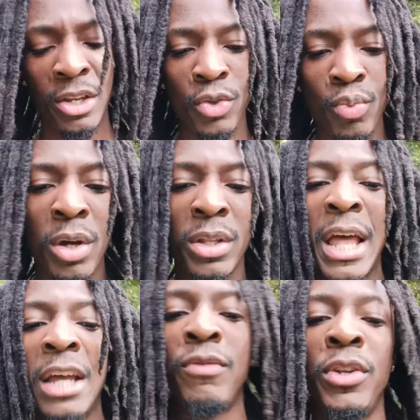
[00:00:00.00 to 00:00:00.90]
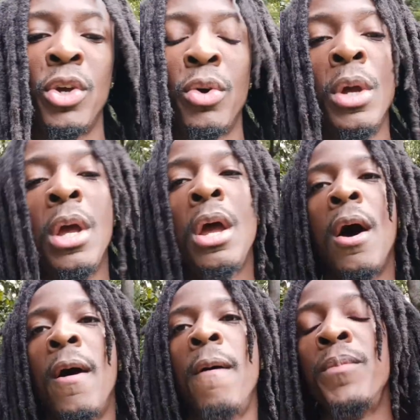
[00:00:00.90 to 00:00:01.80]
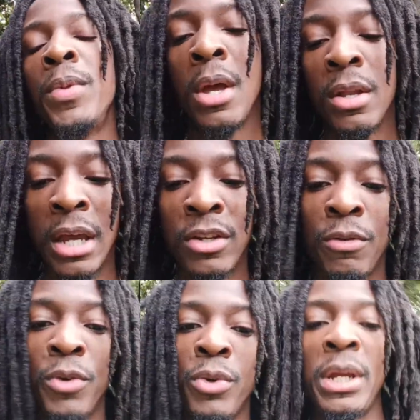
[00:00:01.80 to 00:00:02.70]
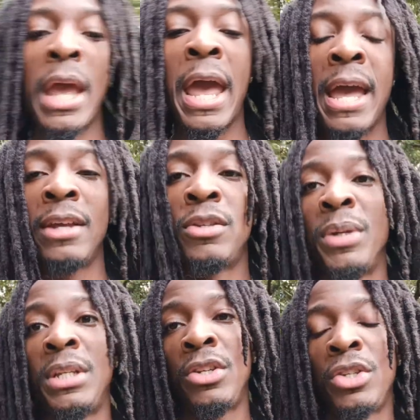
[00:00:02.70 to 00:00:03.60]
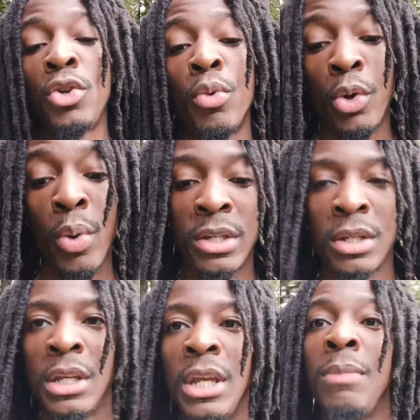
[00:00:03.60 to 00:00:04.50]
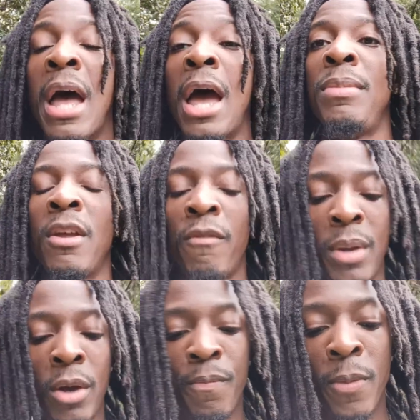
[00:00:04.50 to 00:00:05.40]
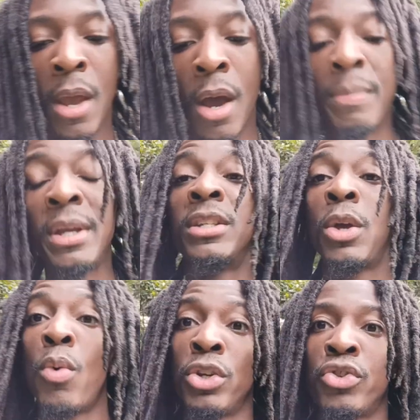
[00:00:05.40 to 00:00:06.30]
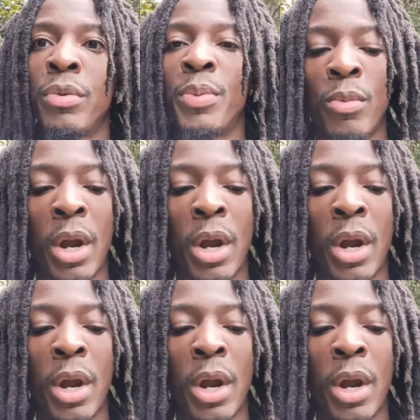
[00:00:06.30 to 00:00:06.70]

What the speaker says: as well in the last video, Tyson Fury has petitioned or requested to keep the IBF belt because they want to strip him, right?